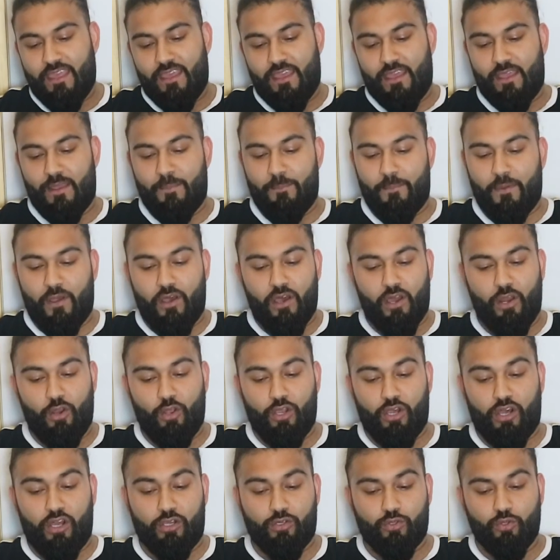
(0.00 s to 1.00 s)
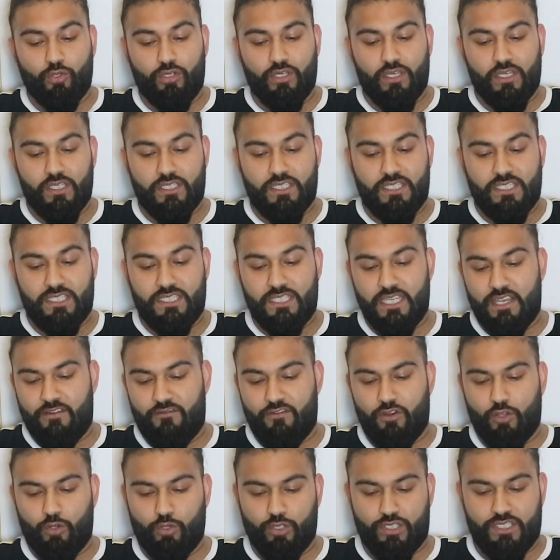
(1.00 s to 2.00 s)
Halo are called
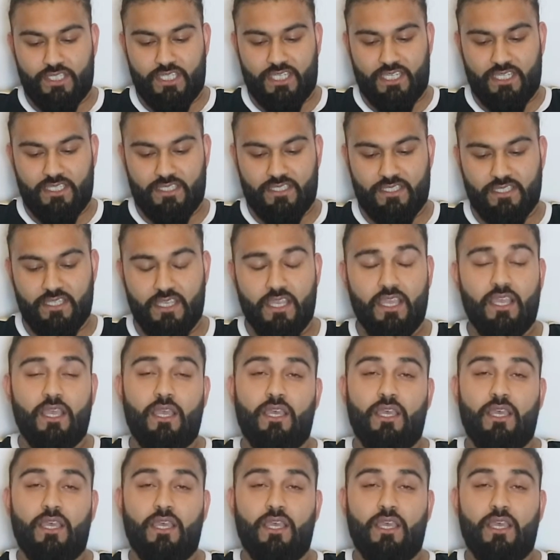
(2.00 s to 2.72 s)
Aserio seeds.